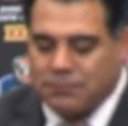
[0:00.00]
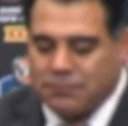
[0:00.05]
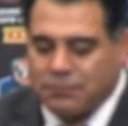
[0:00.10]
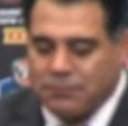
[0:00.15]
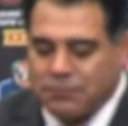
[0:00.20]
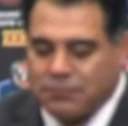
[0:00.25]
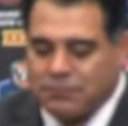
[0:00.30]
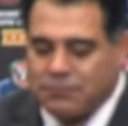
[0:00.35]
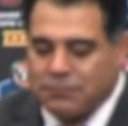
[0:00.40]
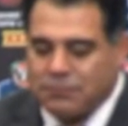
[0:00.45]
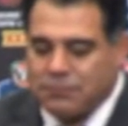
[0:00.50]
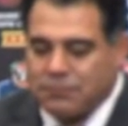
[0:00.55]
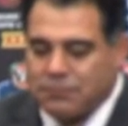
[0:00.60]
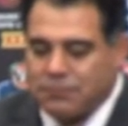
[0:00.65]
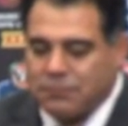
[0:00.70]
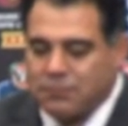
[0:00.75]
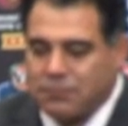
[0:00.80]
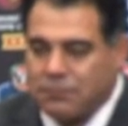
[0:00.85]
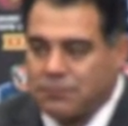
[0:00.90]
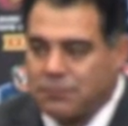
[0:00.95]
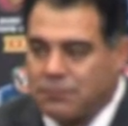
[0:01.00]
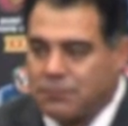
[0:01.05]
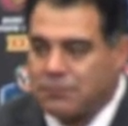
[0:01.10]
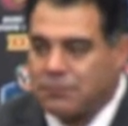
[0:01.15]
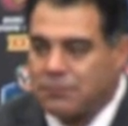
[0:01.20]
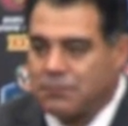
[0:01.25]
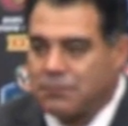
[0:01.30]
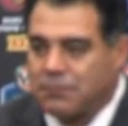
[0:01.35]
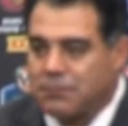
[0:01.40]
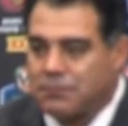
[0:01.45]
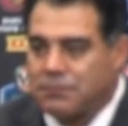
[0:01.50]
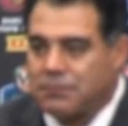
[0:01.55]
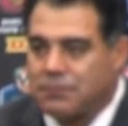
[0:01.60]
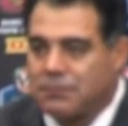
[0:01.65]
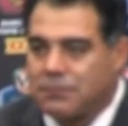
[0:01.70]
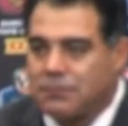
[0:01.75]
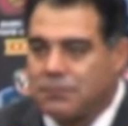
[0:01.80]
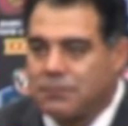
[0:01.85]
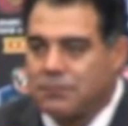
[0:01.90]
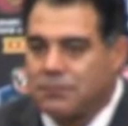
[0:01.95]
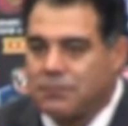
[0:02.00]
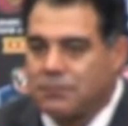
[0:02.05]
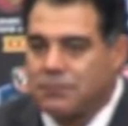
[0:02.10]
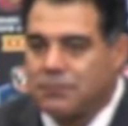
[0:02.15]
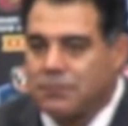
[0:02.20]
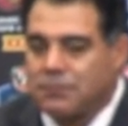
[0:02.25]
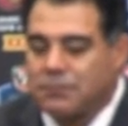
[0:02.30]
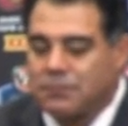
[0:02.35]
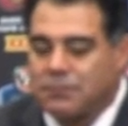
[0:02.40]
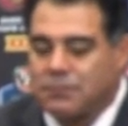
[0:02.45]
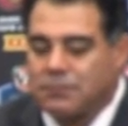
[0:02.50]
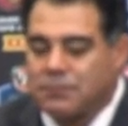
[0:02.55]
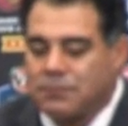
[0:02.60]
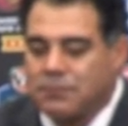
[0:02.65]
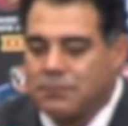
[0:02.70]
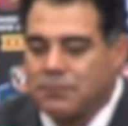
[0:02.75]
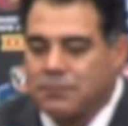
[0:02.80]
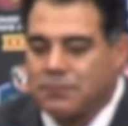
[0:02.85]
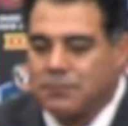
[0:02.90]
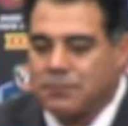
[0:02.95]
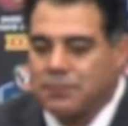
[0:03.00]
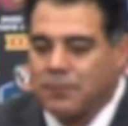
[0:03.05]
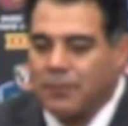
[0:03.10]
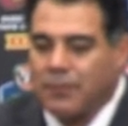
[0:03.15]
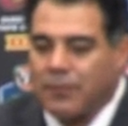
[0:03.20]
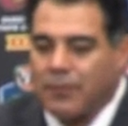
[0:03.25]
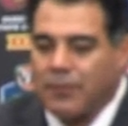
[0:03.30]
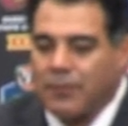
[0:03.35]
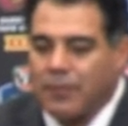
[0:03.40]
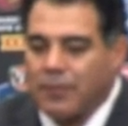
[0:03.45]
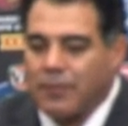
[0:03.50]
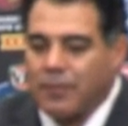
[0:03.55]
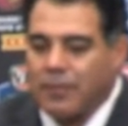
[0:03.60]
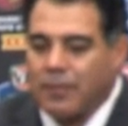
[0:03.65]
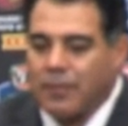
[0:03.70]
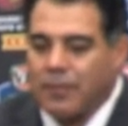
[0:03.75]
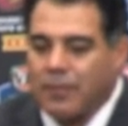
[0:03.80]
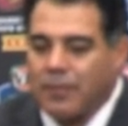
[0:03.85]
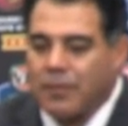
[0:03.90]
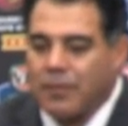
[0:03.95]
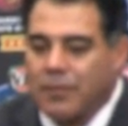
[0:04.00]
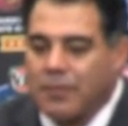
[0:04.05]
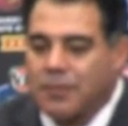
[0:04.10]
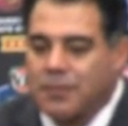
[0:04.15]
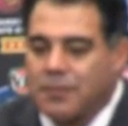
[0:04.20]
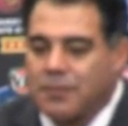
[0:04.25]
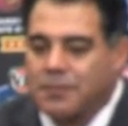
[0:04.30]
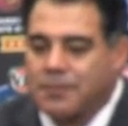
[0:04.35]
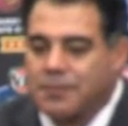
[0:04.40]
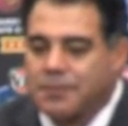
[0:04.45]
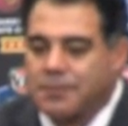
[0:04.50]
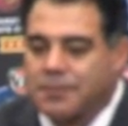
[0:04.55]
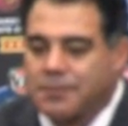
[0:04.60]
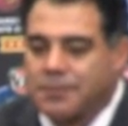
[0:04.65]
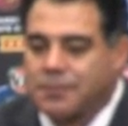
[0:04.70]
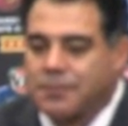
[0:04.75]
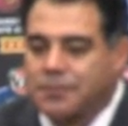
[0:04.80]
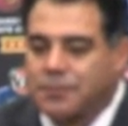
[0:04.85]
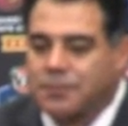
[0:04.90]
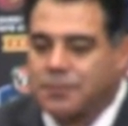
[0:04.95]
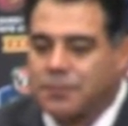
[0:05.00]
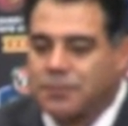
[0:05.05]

This person isn't speaking.